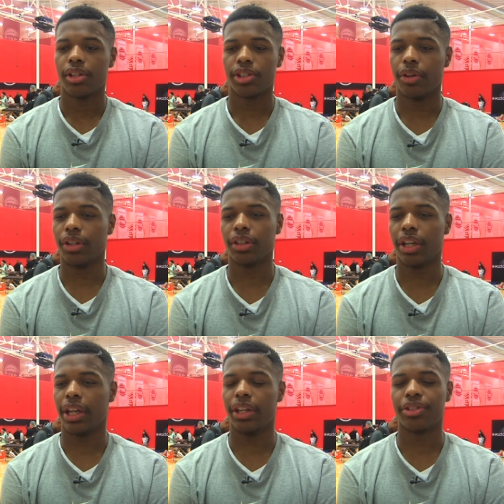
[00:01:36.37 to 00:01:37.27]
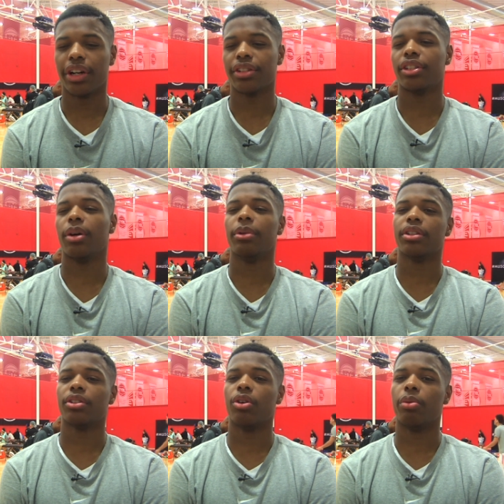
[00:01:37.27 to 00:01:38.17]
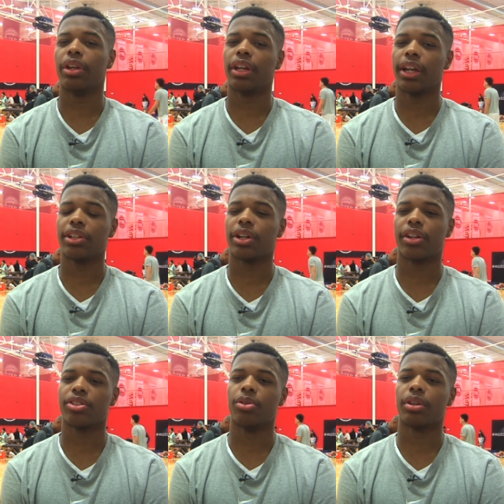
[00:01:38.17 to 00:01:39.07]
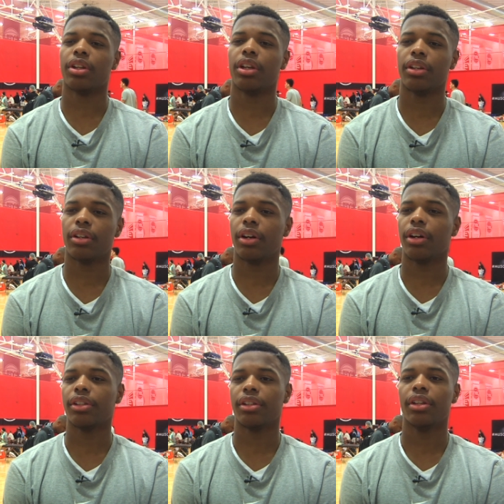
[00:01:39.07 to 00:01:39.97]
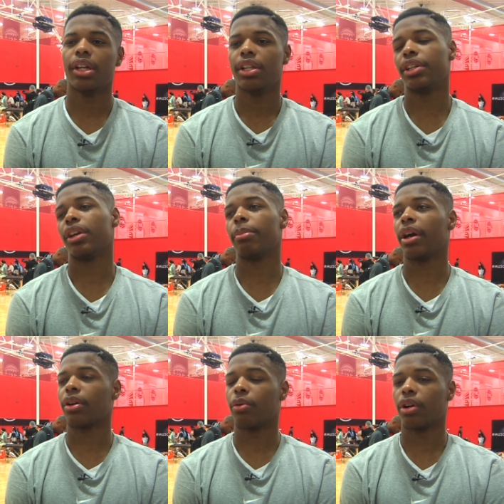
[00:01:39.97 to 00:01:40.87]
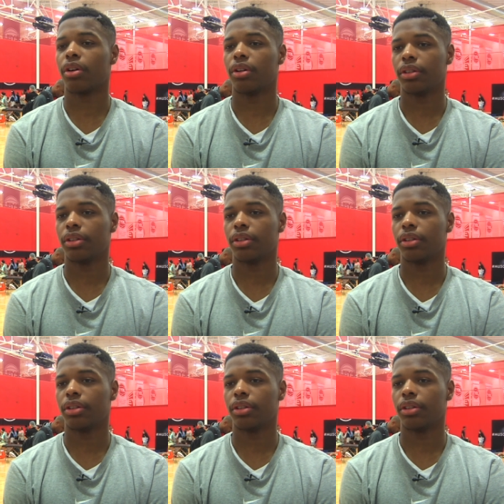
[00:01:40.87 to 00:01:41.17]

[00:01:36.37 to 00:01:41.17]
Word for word: So anything that he tries to tell me this whole weekend, I try to soak it in and take it back and work on